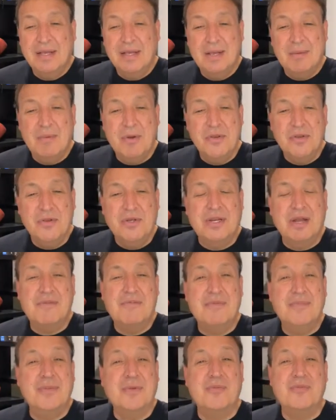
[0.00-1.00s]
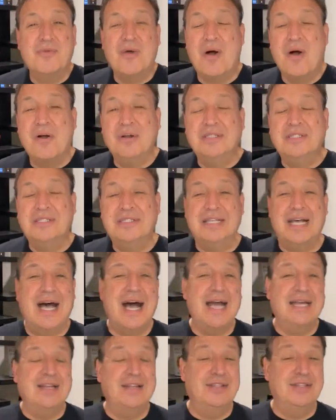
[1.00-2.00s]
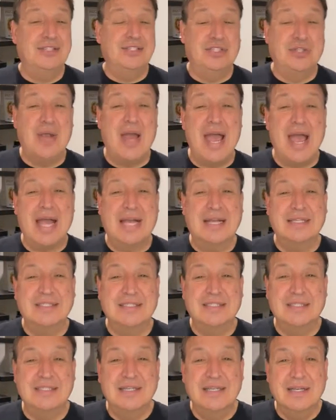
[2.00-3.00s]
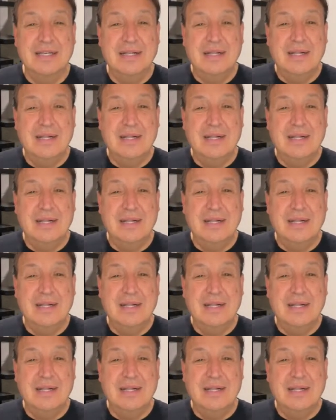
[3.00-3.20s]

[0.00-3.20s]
Come on, you come from the wrong side of the tracks.